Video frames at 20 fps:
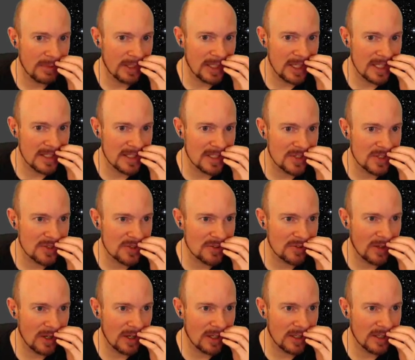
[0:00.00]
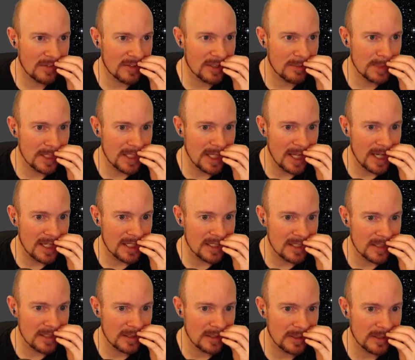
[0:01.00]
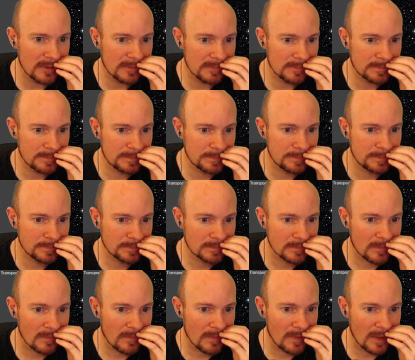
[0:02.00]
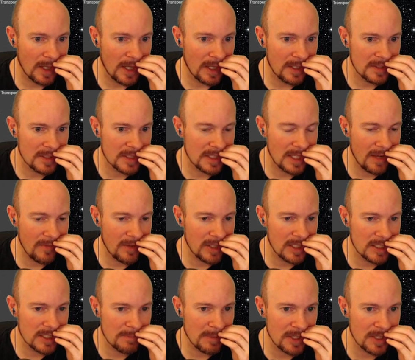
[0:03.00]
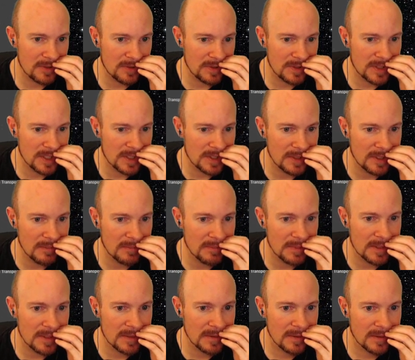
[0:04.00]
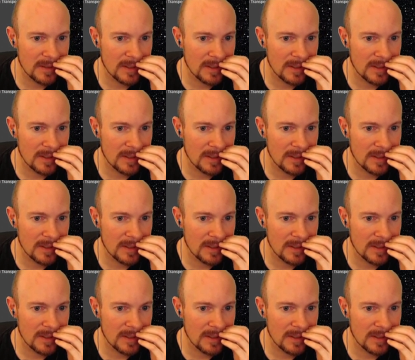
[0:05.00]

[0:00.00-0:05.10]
but is it strong enough to be A tier? Does it have any special systems?